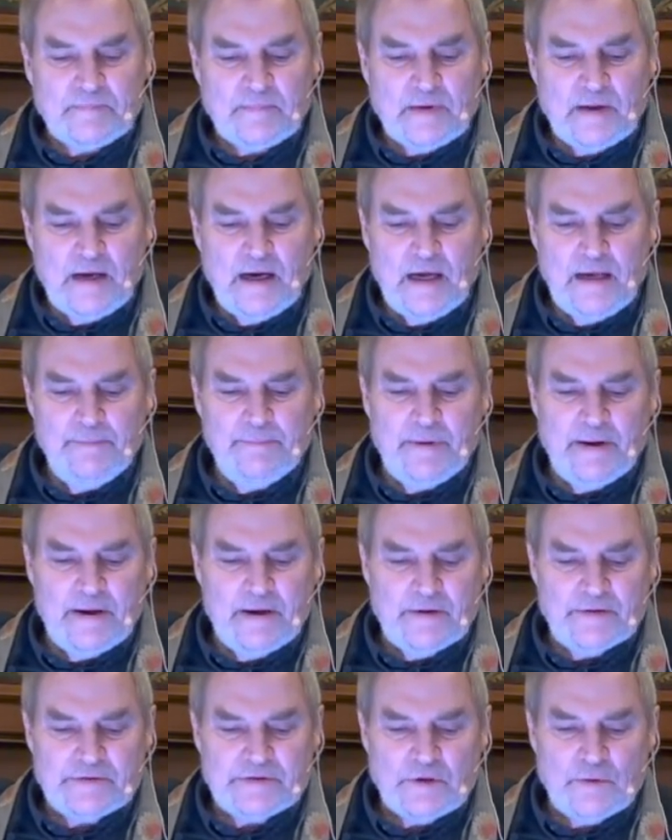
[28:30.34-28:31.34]
Hay
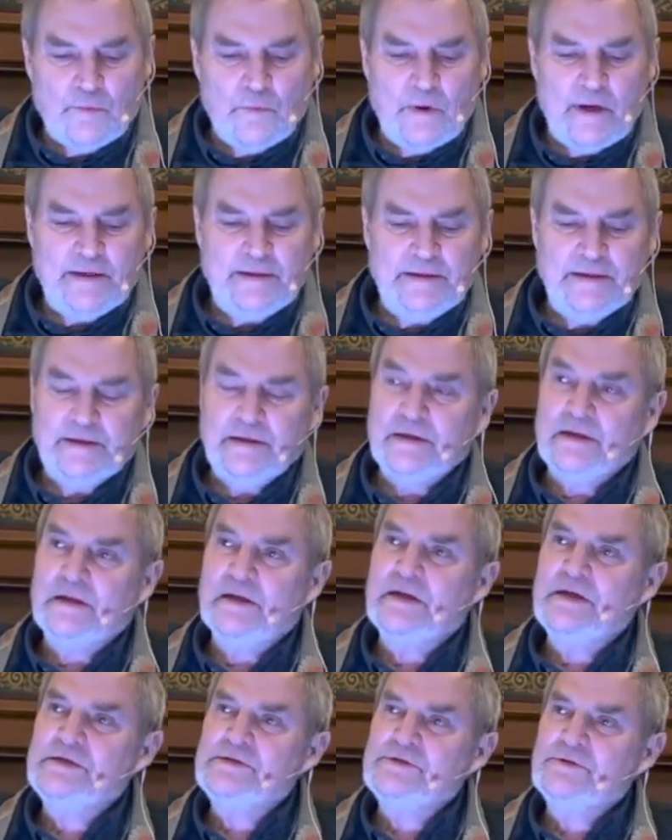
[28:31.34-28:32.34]
bales are waiting at
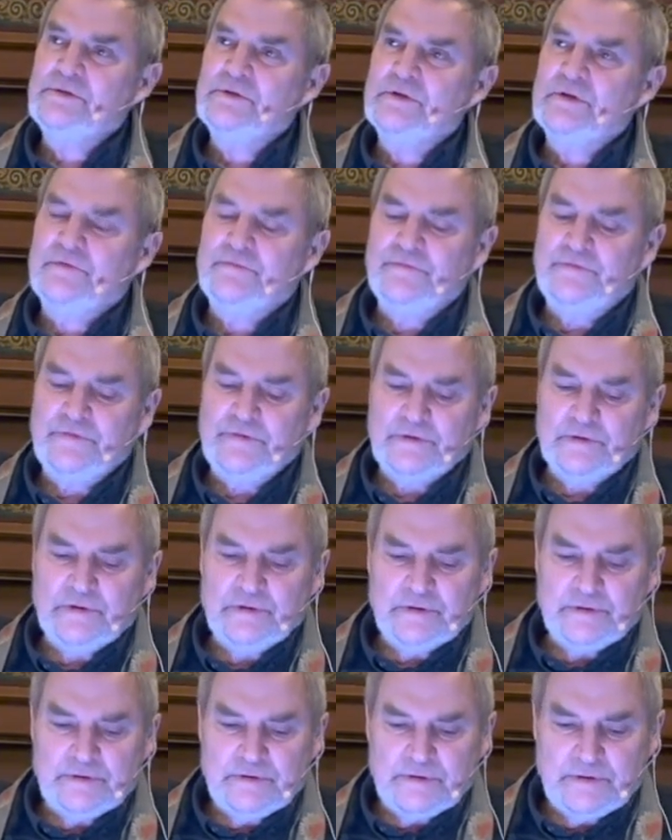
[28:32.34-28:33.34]
leisure in the
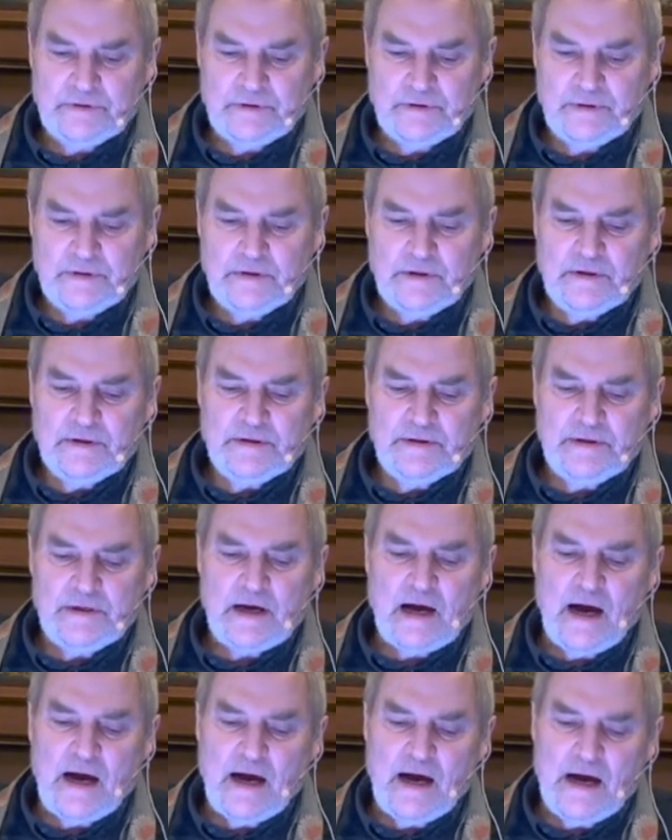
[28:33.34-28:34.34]
field. The
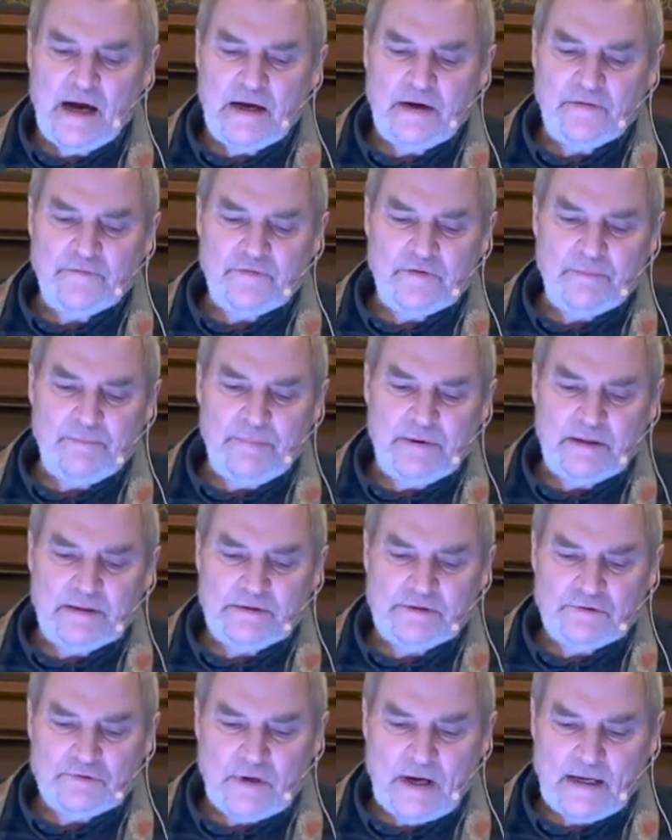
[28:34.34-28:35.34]
eye of the
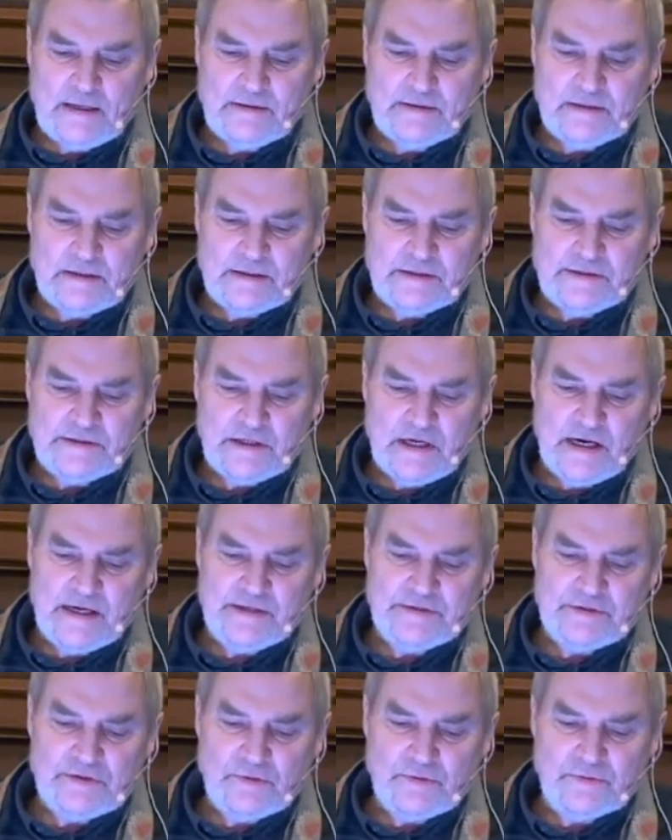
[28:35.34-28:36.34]
big tractor
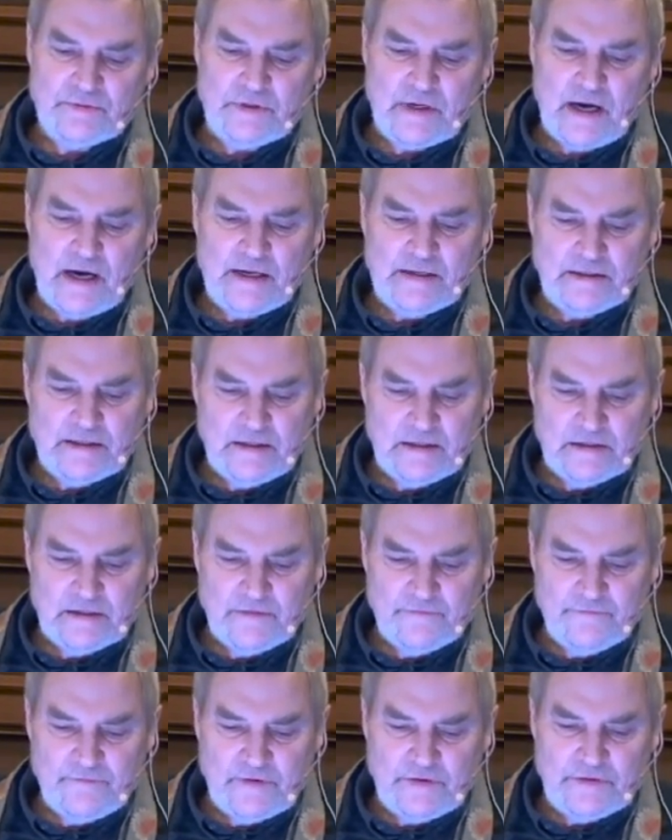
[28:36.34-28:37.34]
shines all night in the
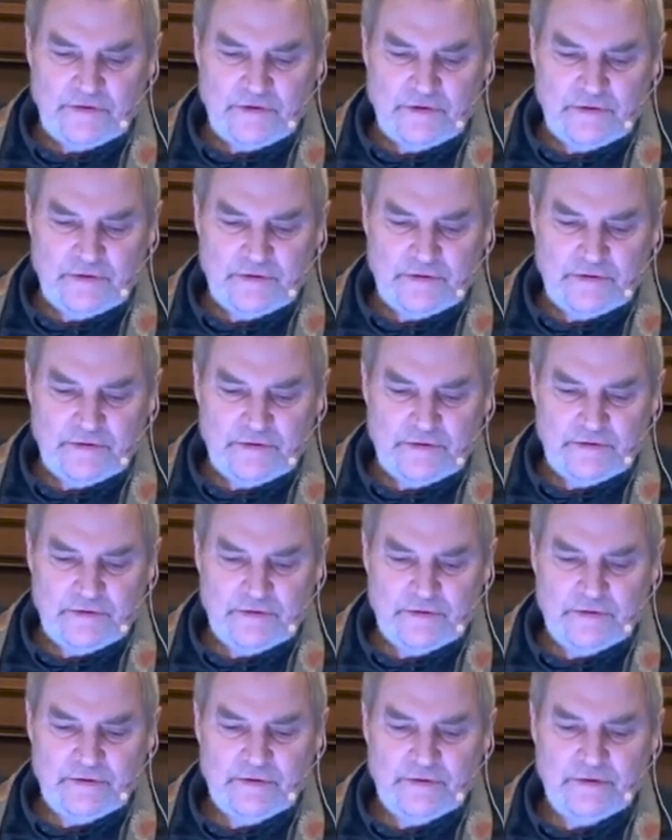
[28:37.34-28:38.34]
vineyard.
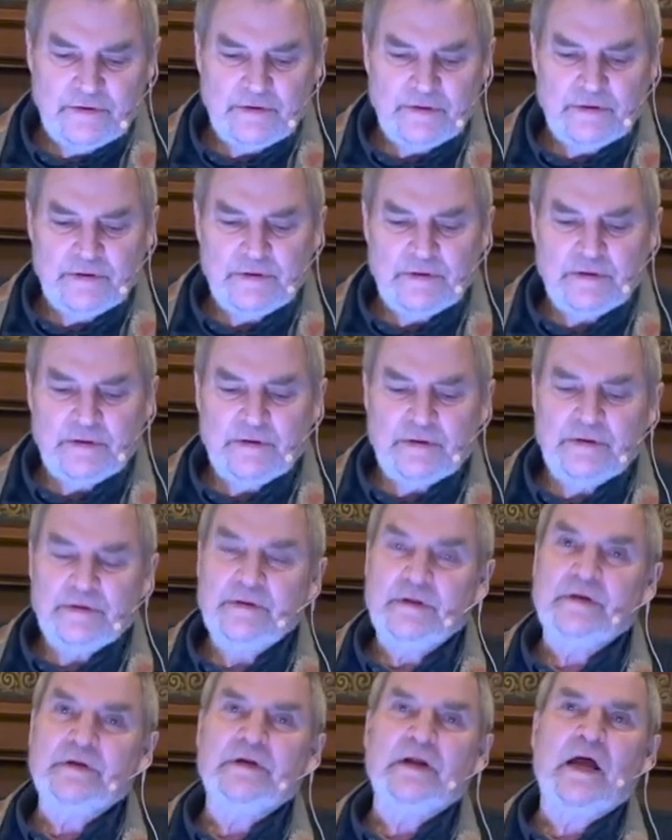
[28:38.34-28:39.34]

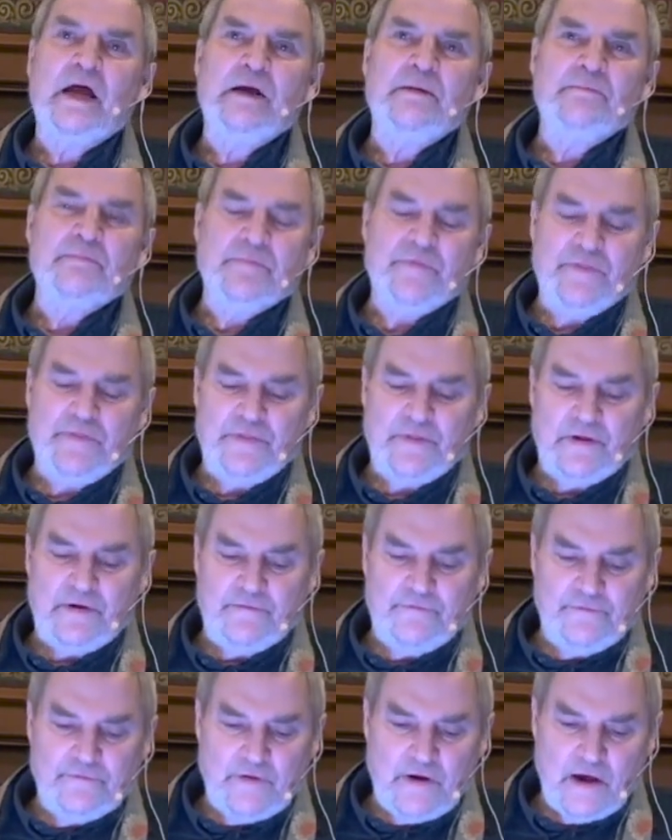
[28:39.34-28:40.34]
The name
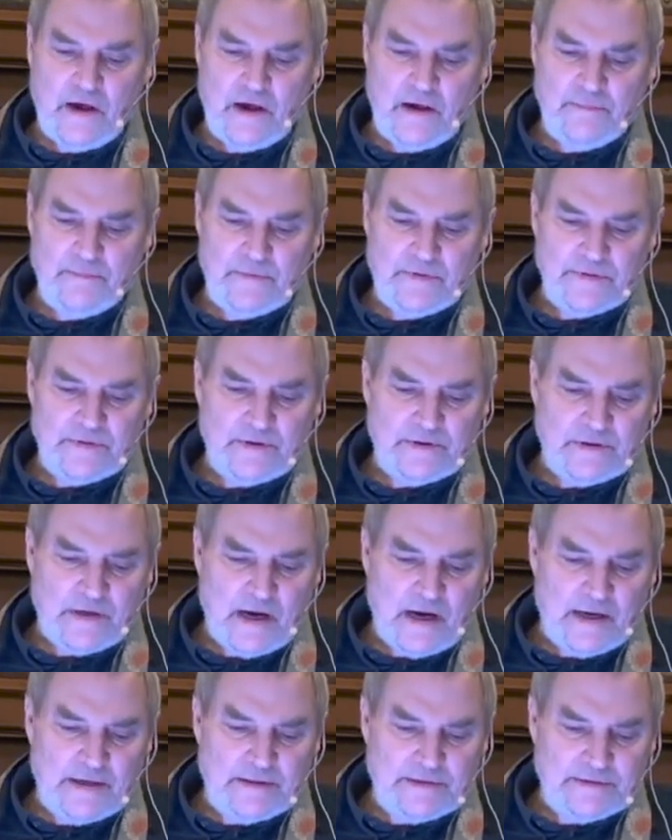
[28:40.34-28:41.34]
thief came in the
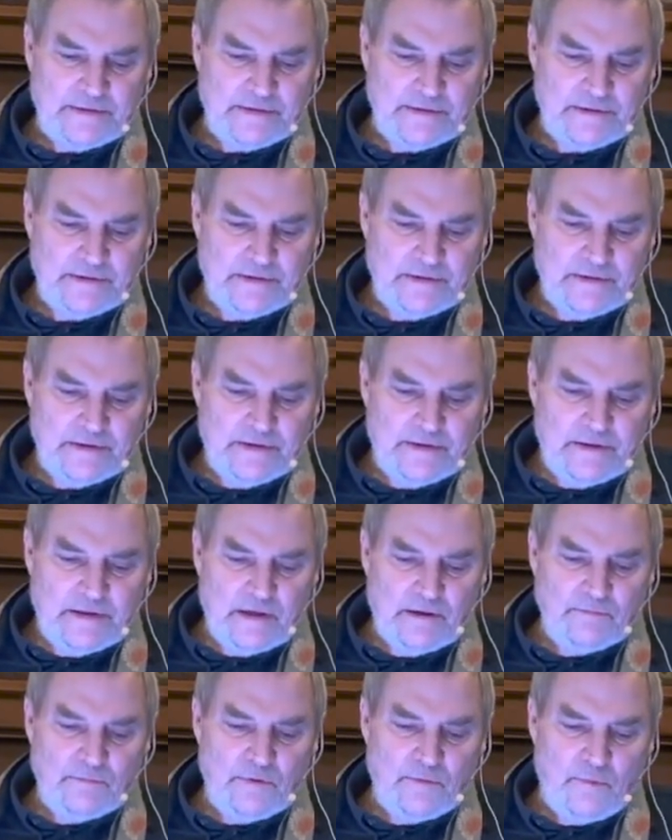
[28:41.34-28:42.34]
night,
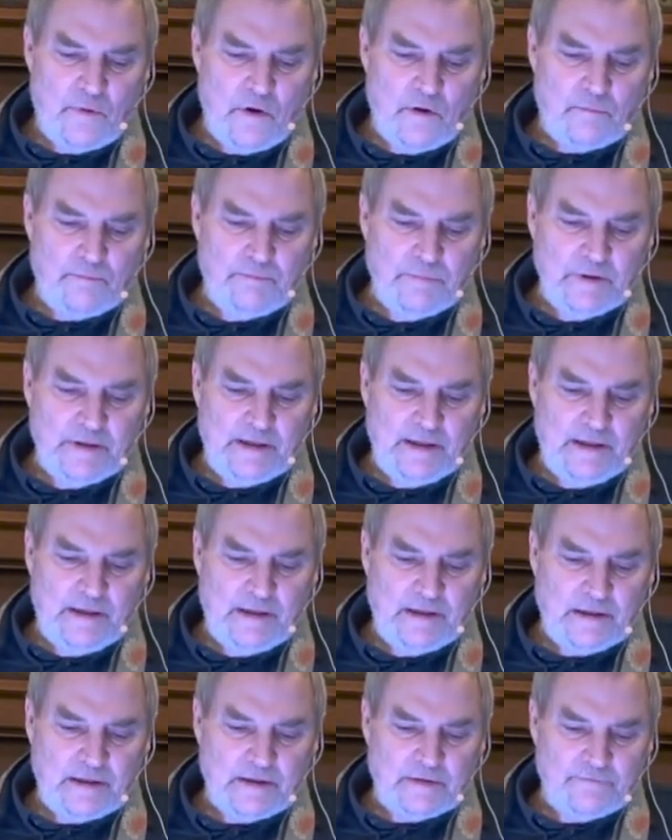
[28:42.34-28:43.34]
and we woke
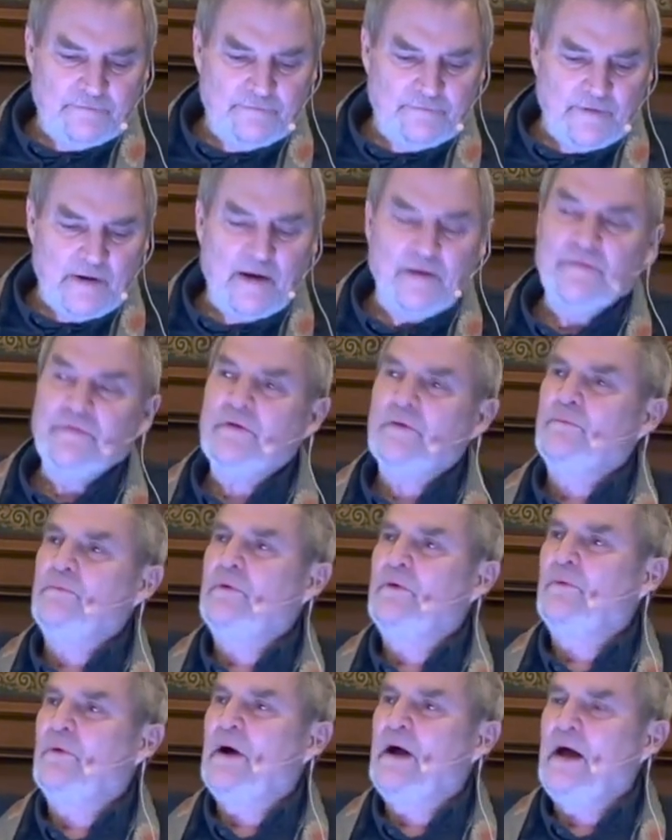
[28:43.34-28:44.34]
blinking and found that
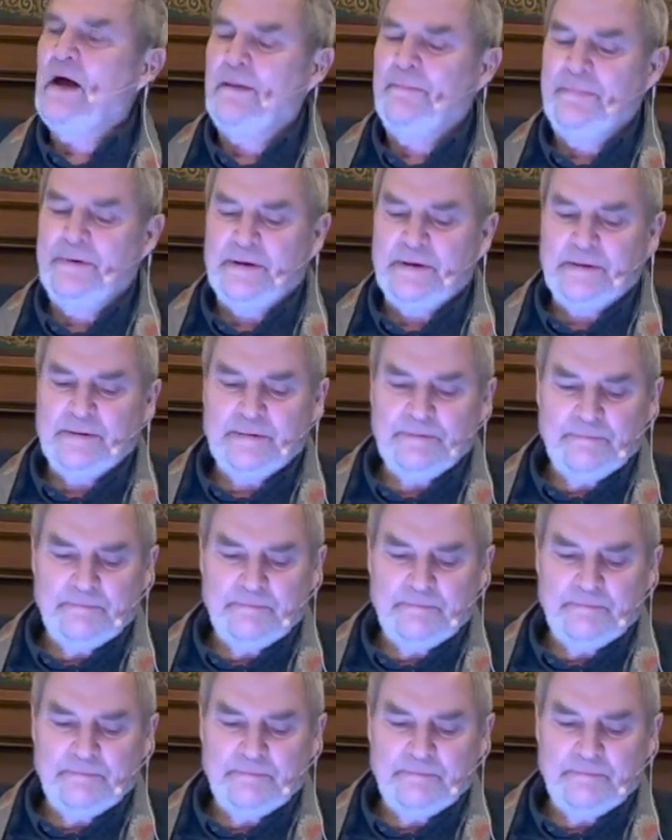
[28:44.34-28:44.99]
we were happy.